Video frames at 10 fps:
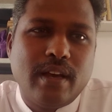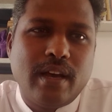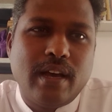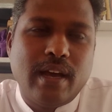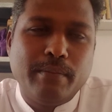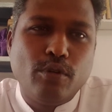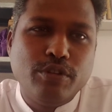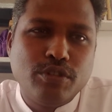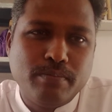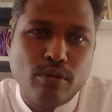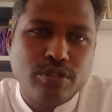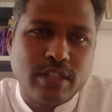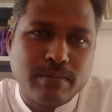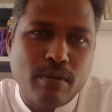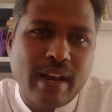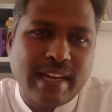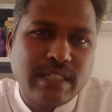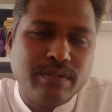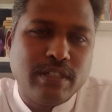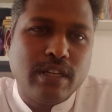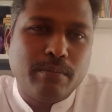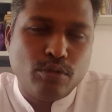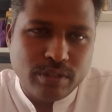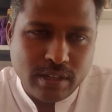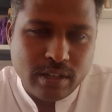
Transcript: I'm going to post a small activity about it,